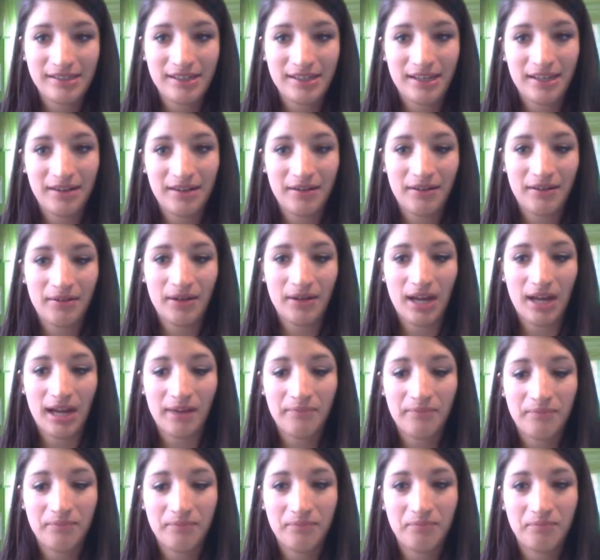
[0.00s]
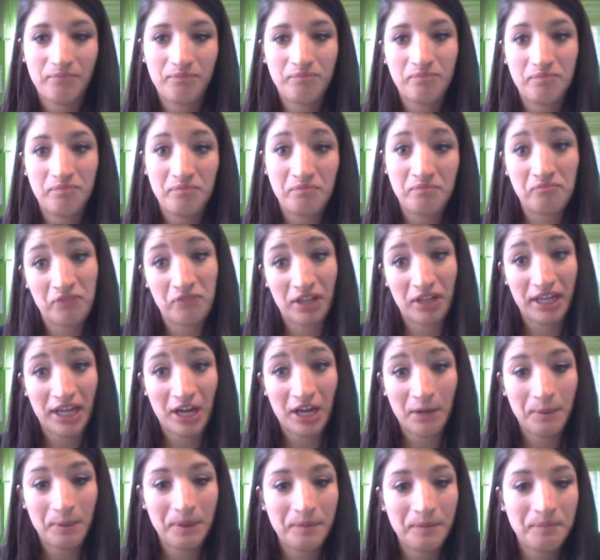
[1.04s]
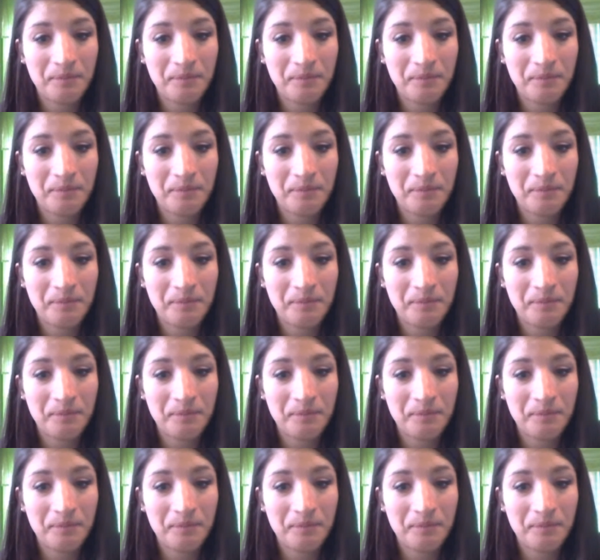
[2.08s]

can really help.